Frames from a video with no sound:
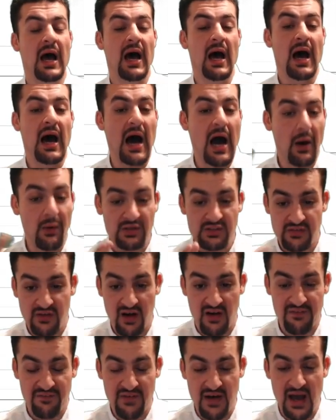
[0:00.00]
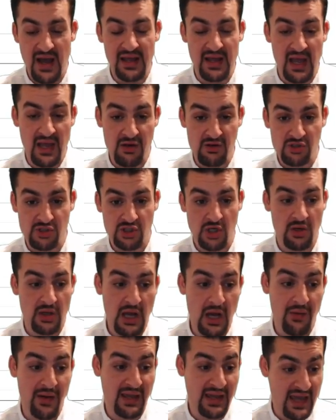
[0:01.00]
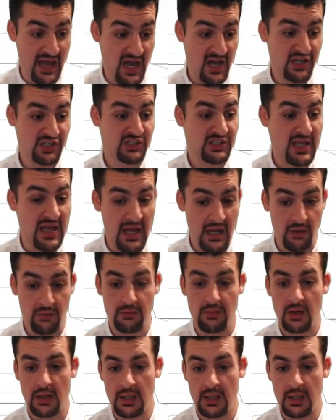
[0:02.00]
how it's verified, and I'll show you how I cashed out